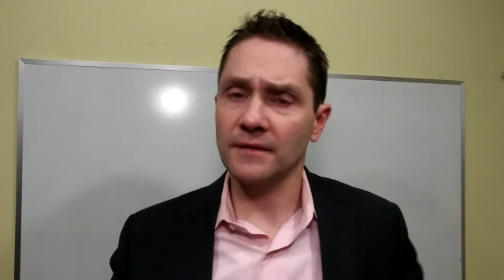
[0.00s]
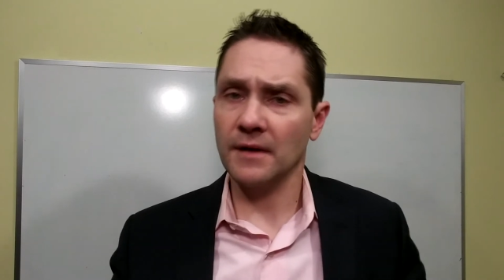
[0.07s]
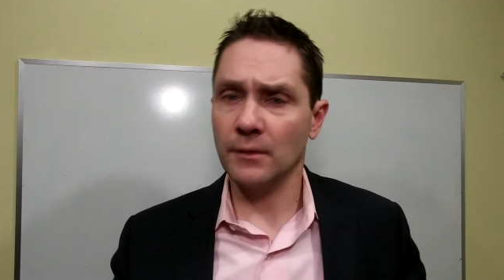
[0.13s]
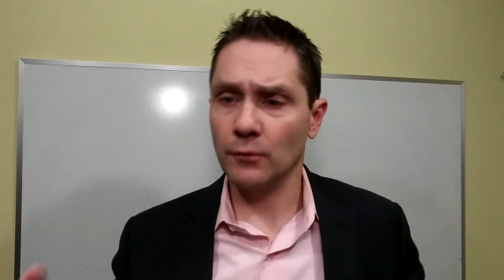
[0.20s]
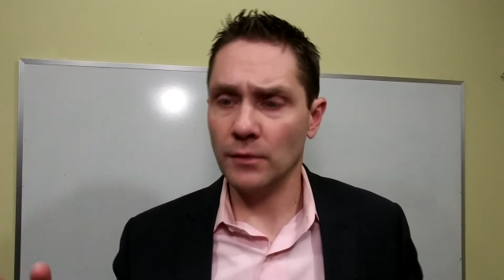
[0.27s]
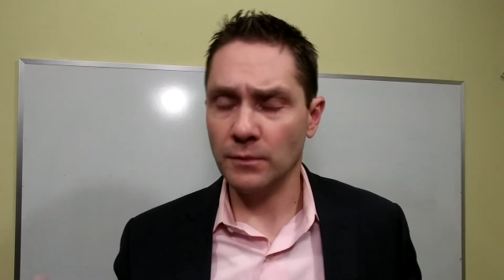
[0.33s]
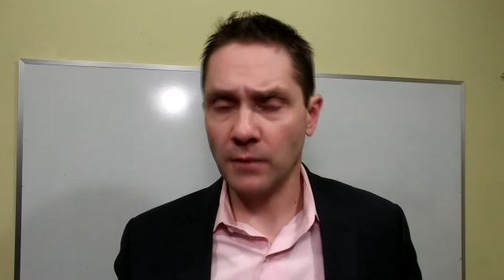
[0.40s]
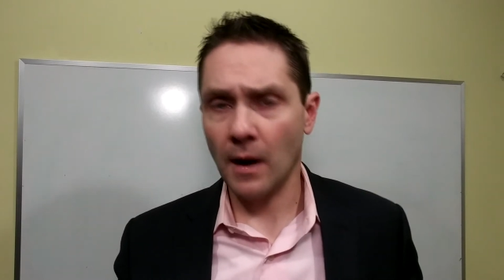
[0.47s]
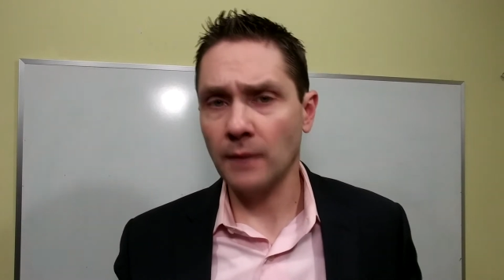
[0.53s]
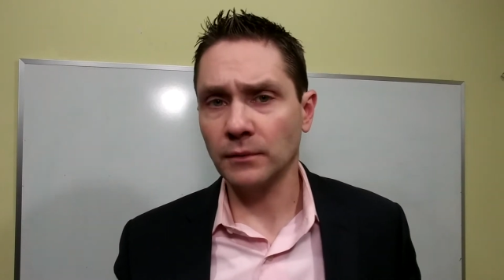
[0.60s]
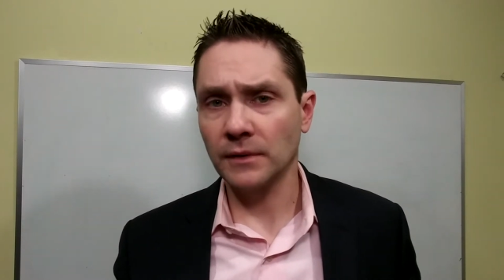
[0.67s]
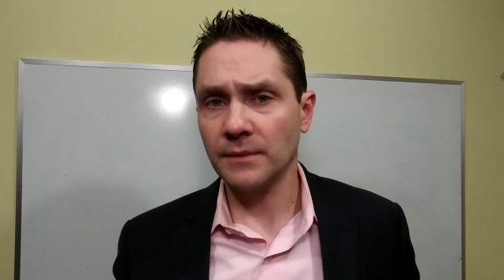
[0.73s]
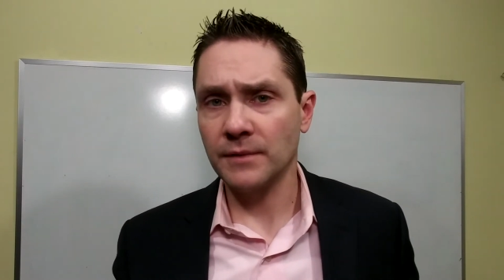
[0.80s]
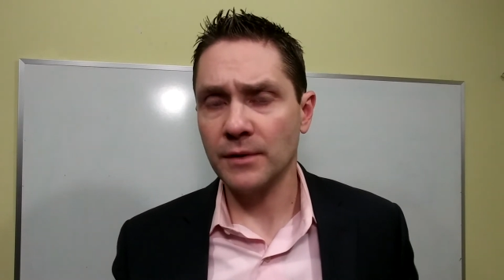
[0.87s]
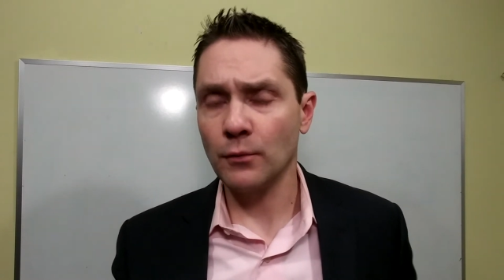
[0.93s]
It would probably
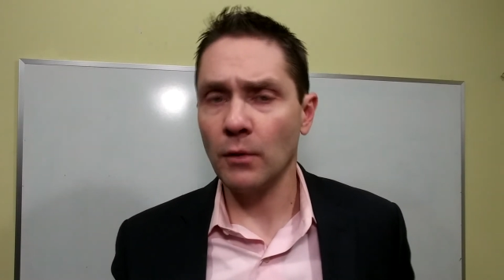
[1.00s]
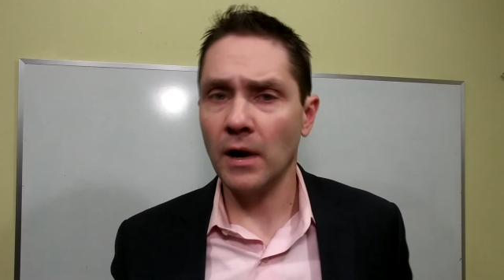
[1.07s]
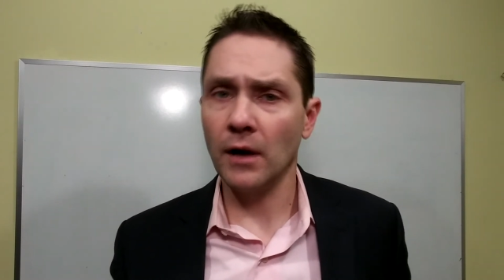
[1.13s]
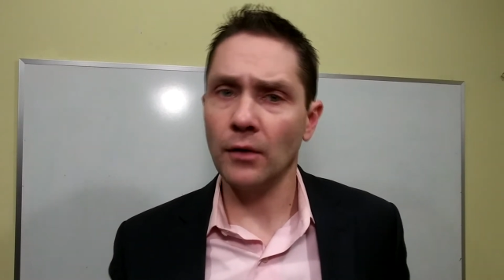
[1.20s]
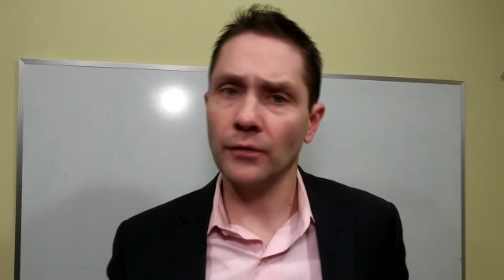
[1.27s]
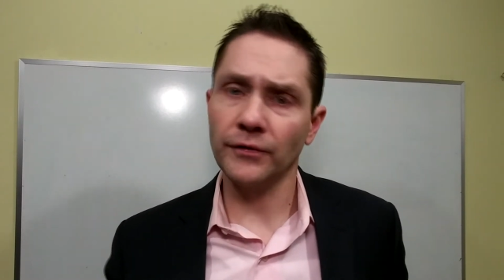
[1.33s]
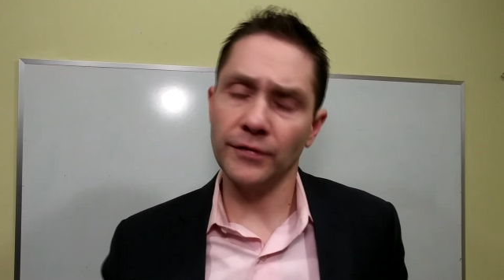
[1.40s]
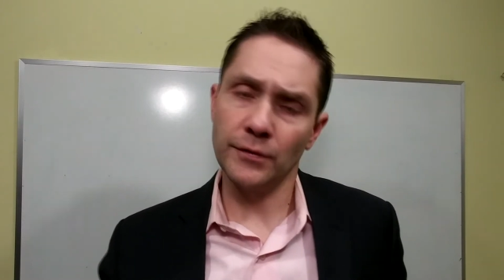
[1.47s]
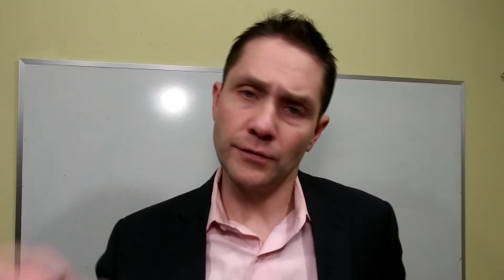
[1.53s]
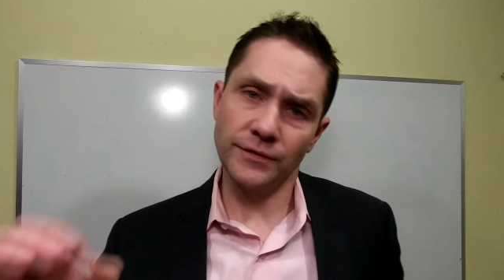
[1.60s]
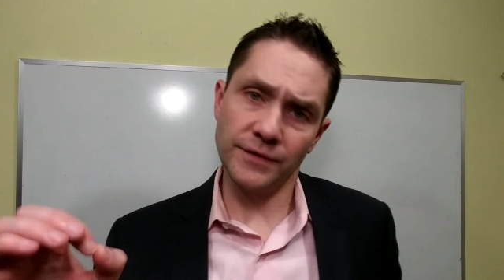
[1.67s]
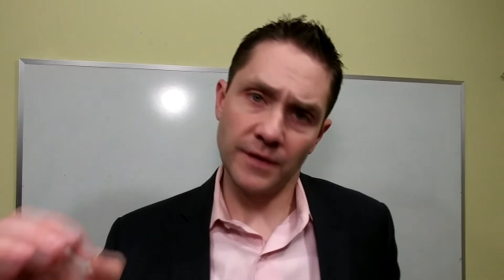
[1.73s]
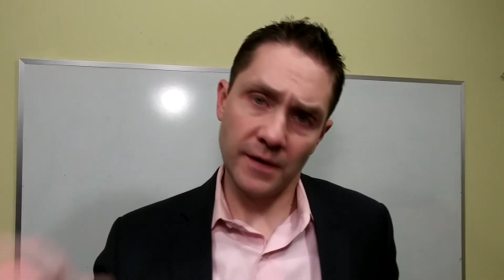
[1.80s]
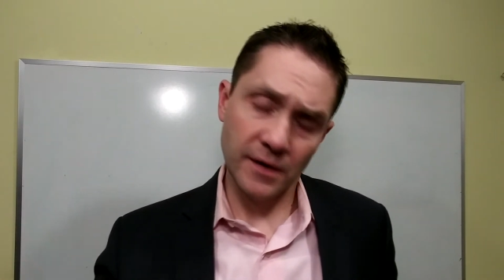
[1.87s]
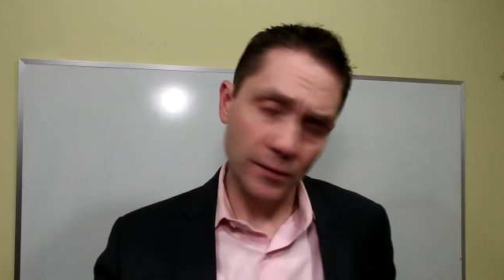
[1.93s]
be well to
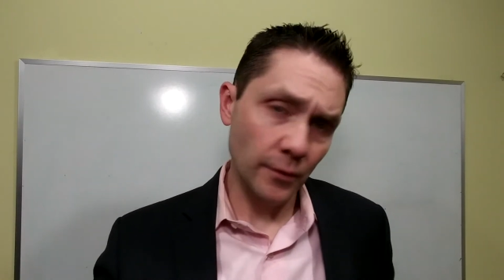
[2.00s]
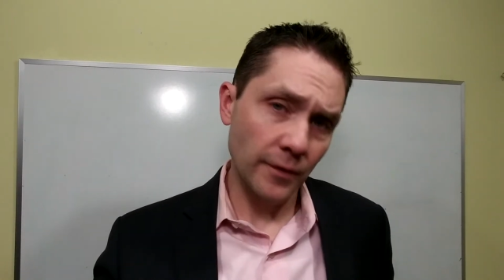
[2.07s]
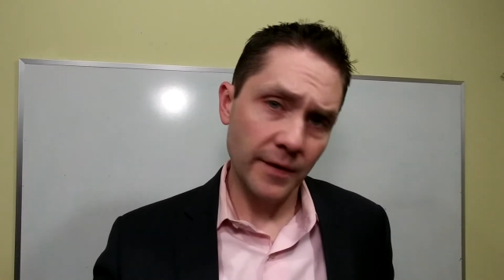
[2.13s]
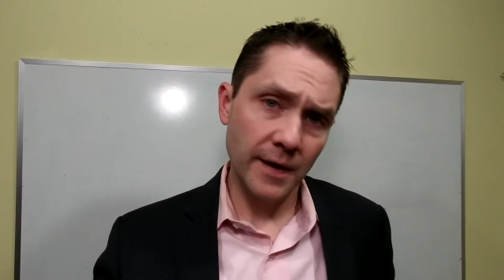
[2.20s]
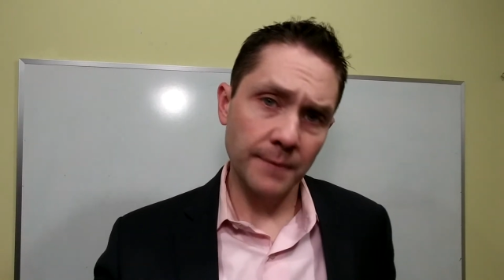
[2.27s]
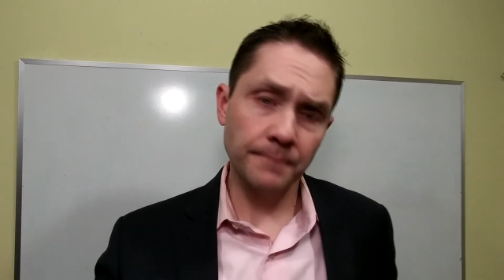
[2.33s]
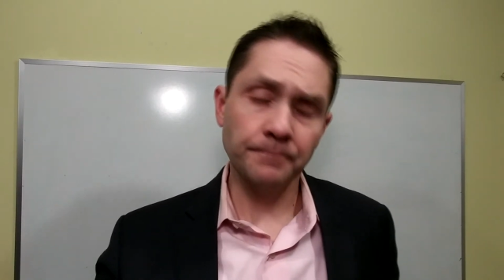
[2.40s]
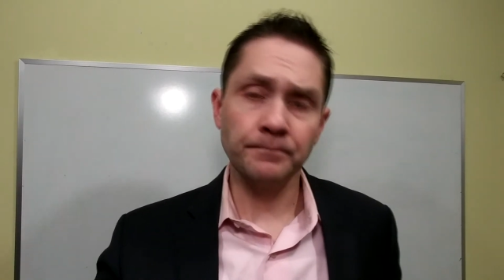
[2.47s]
secure them.